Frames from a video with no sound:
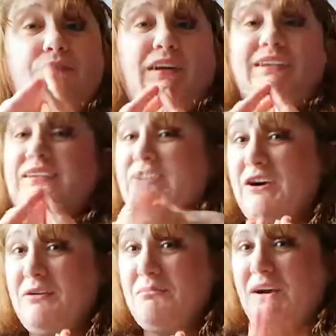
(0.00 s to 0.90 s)
there's
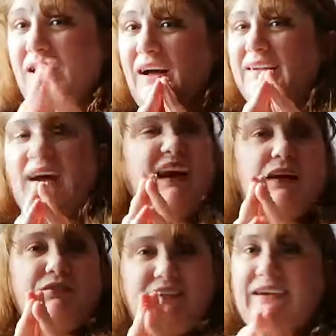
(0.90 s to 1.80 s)
some, because I
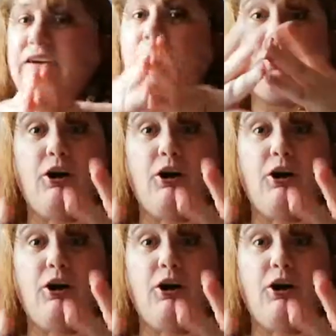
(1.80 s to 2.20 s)
have seen a